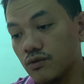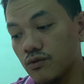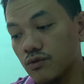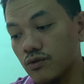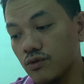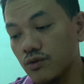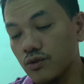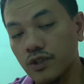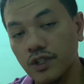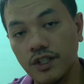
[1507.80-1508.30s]

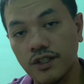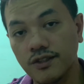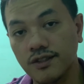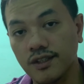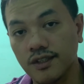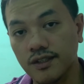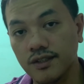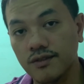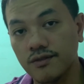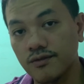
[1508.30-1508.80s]
your ears
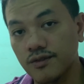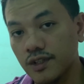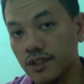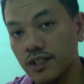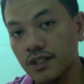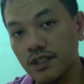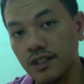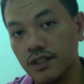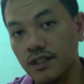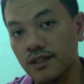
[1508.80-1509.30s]
are
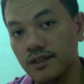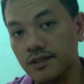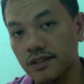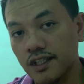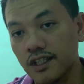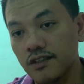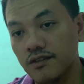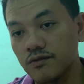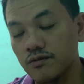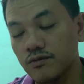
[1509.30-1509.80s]
really gonna
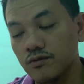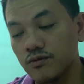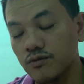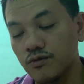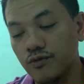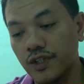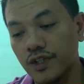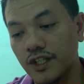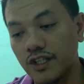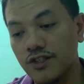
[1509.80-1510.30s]
get
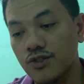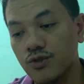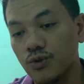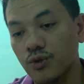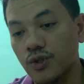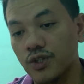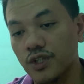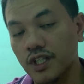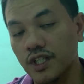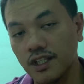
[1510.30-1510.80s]
very
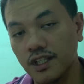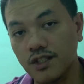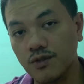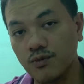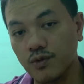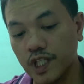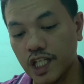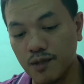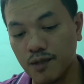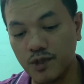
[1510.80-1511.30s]
sore, and that's
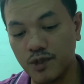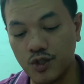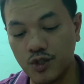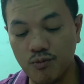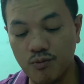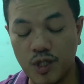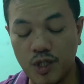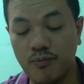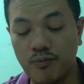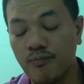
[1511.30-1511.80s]
what happened to
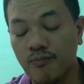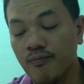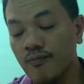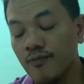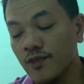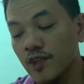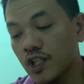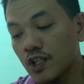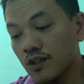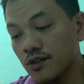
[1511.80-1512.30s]
me.
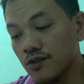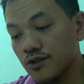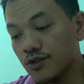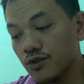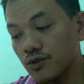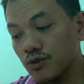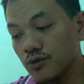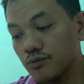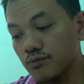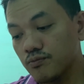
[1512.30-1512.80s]

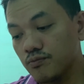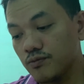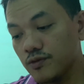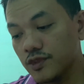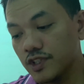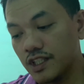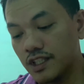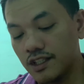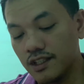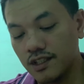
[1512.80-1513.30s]
So
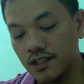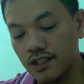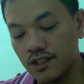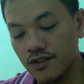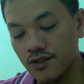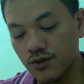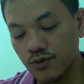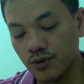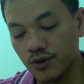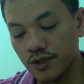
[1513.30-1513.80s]
this
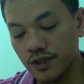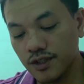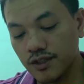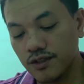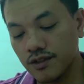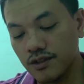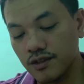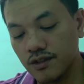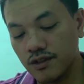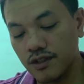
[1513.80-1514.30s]

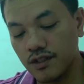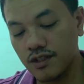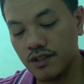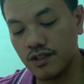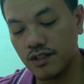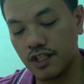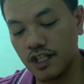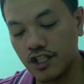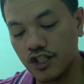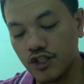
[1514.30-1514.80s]
soreness
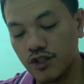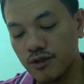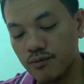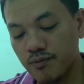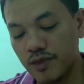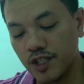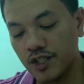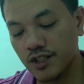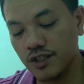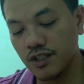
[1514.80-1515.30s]
is
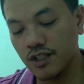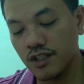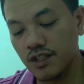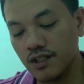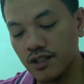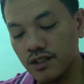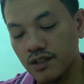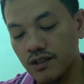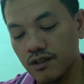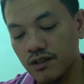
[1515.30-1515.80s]
especially